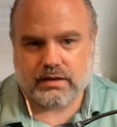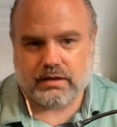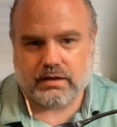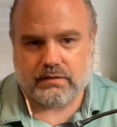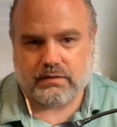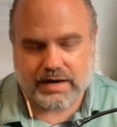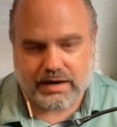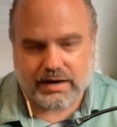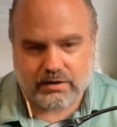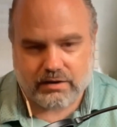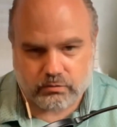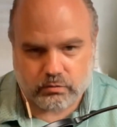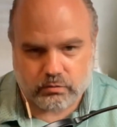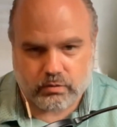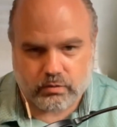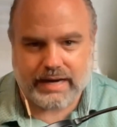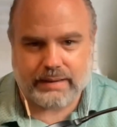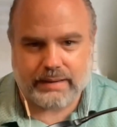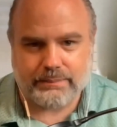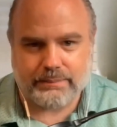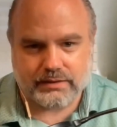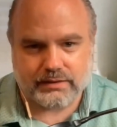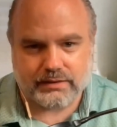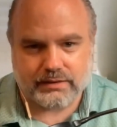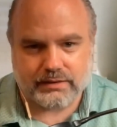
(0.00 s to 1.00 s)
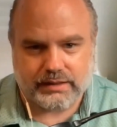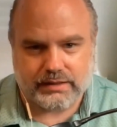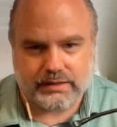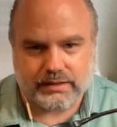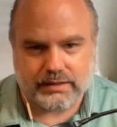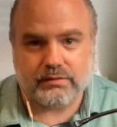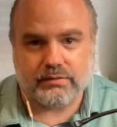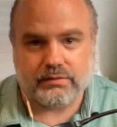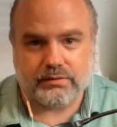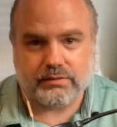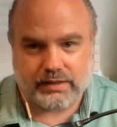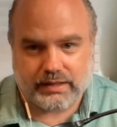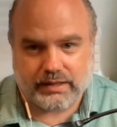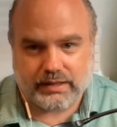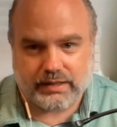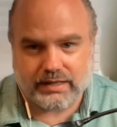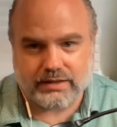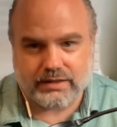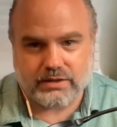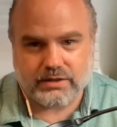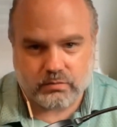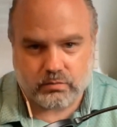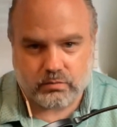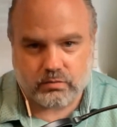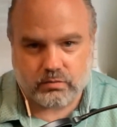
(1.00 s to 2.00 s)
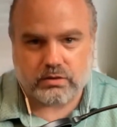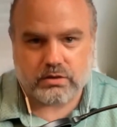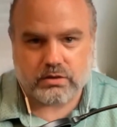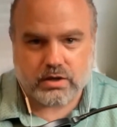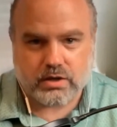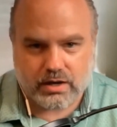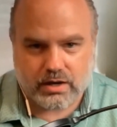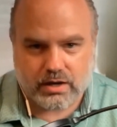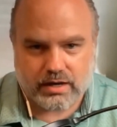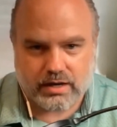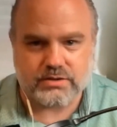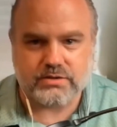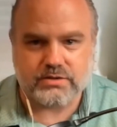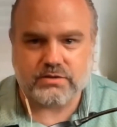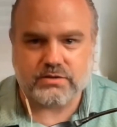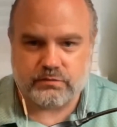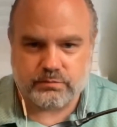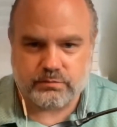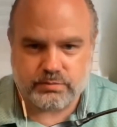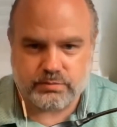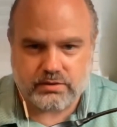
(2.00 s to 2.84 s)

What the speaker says: of how rapidly the annual cost of